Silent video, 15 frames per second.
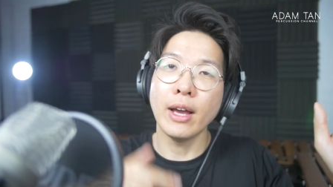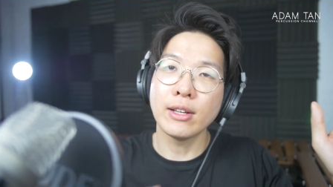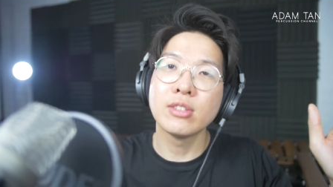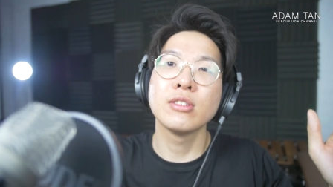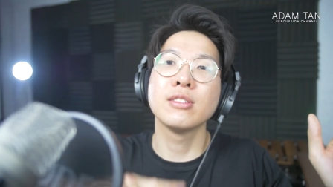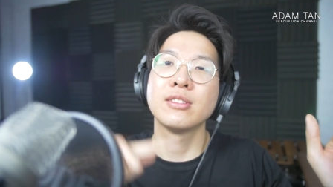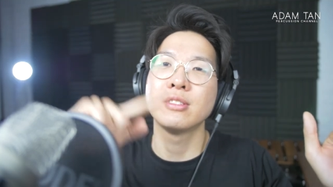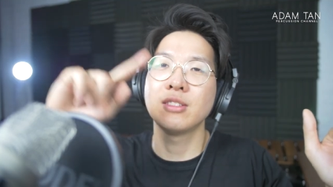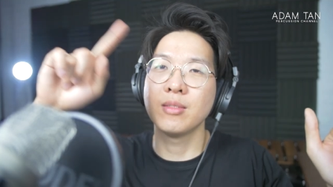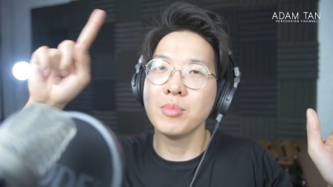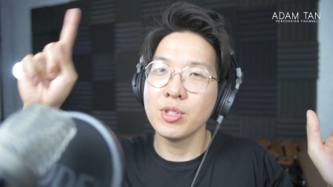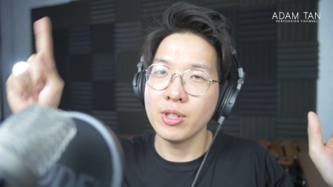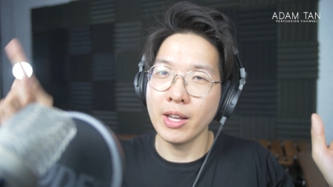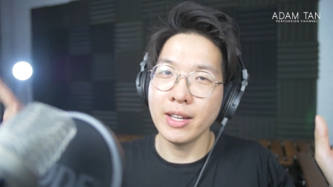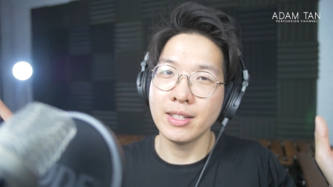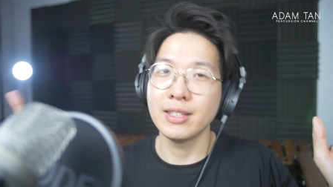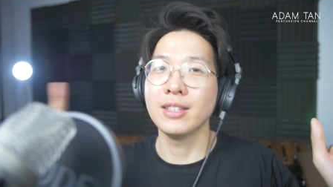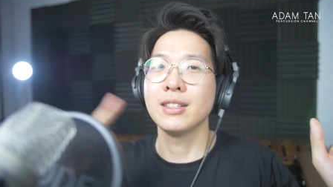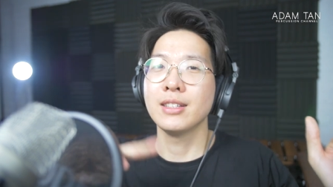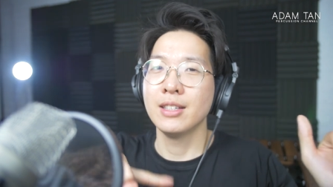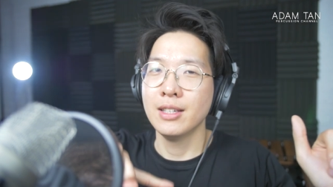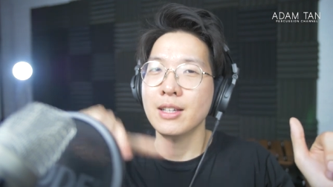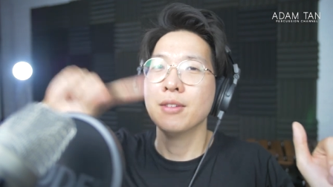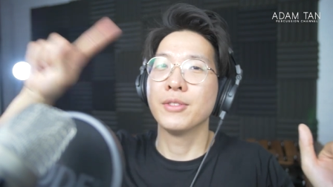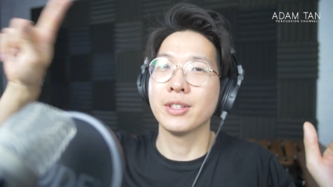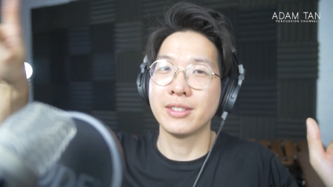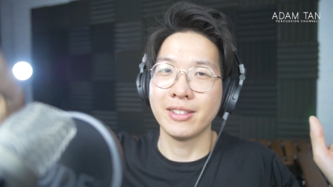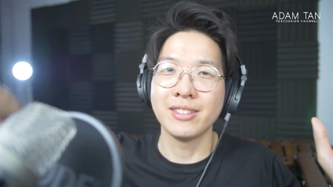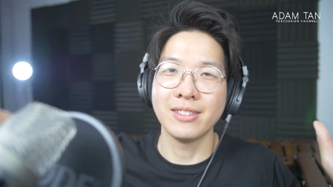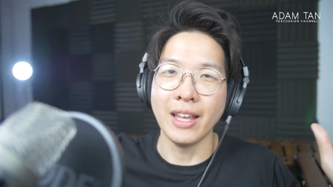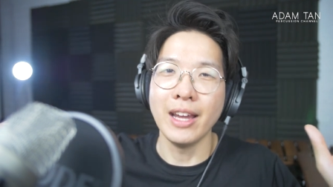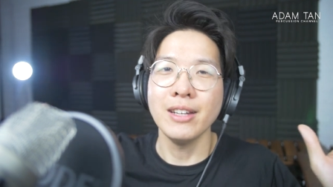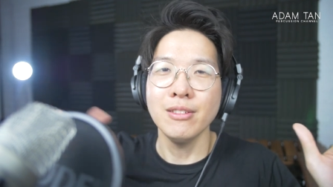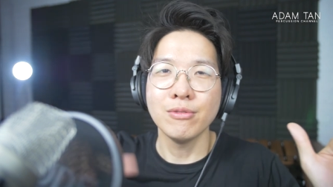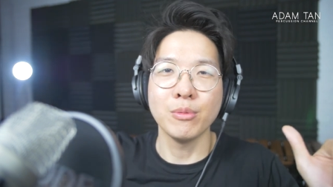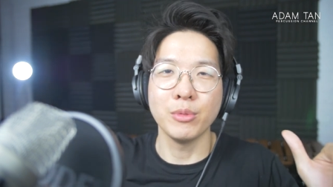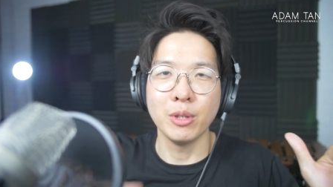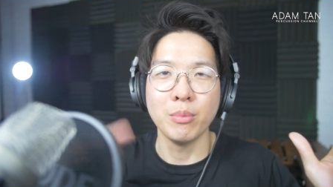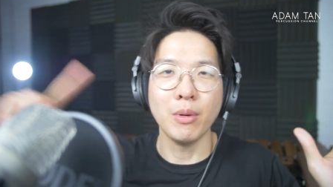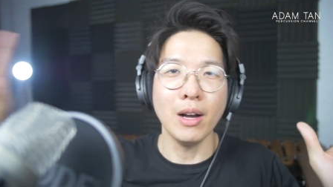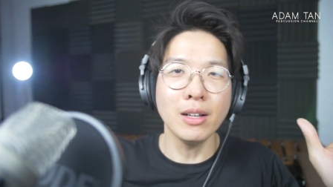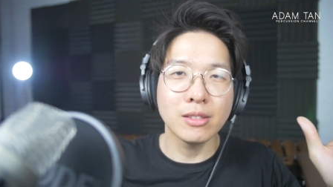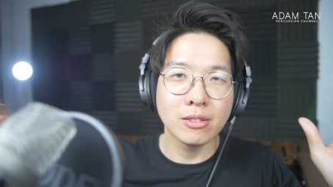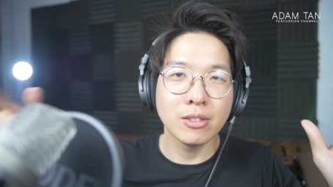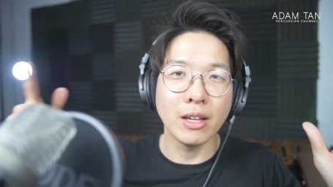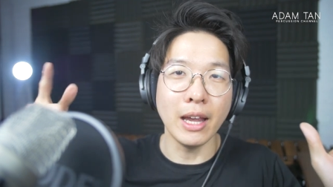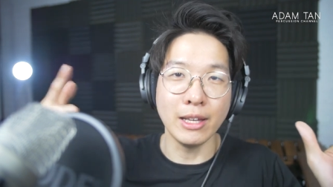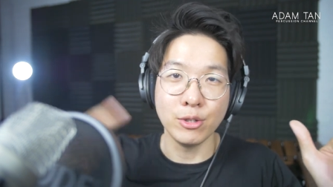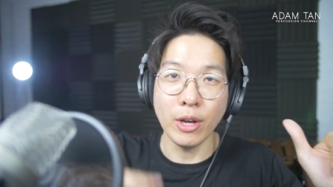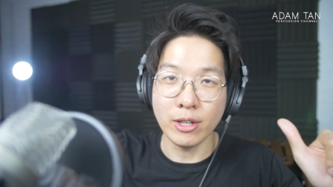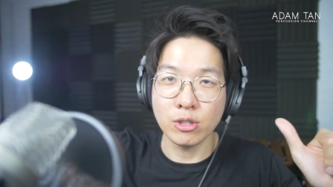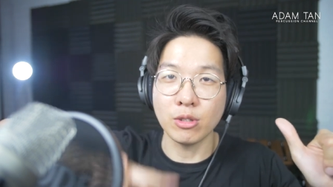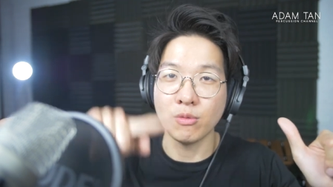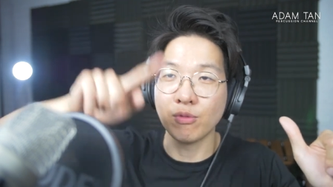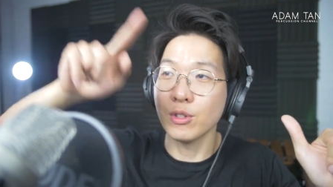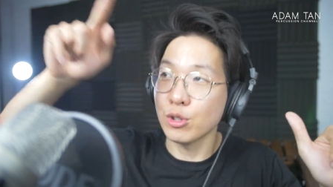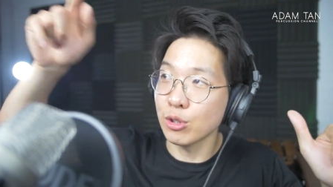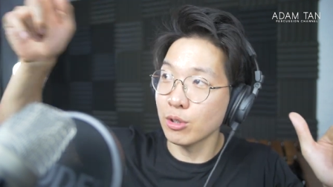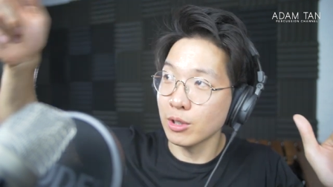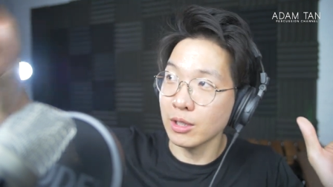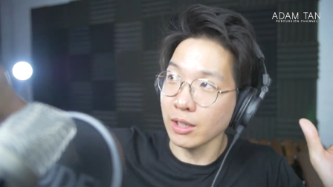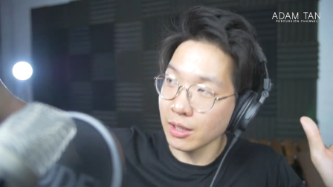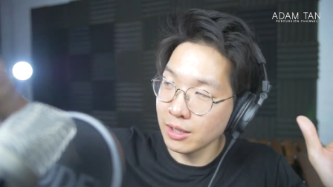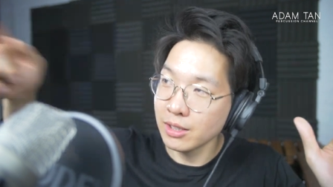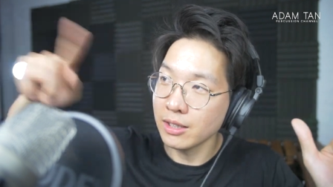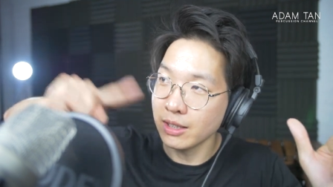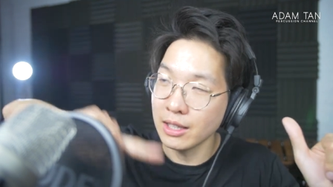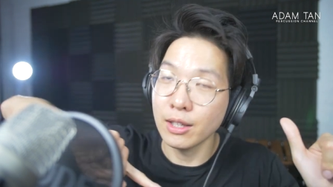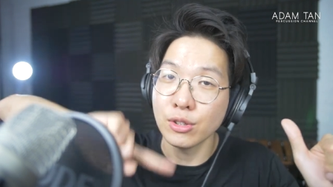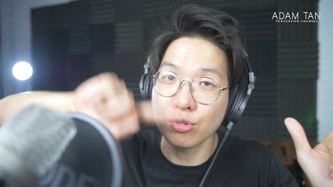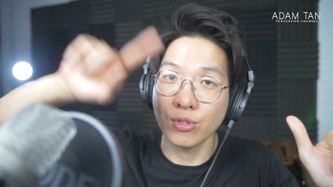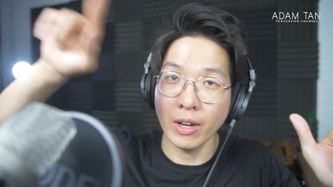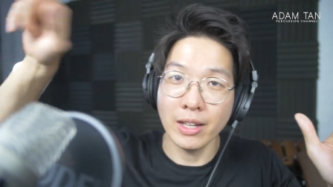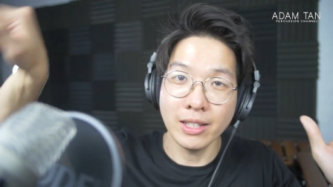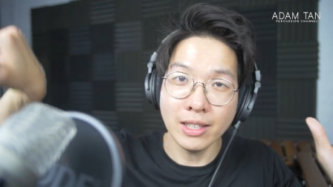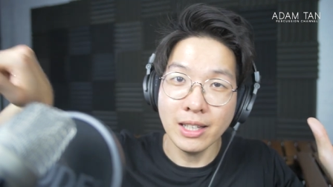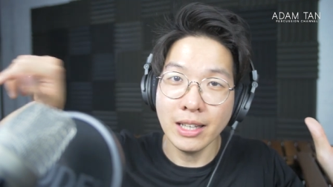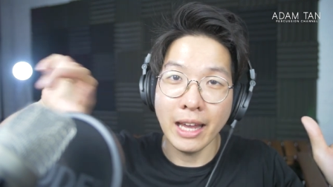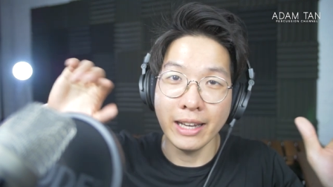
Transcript: you're actually simulating the sustain from the bass, and you're actually visually illustrating it,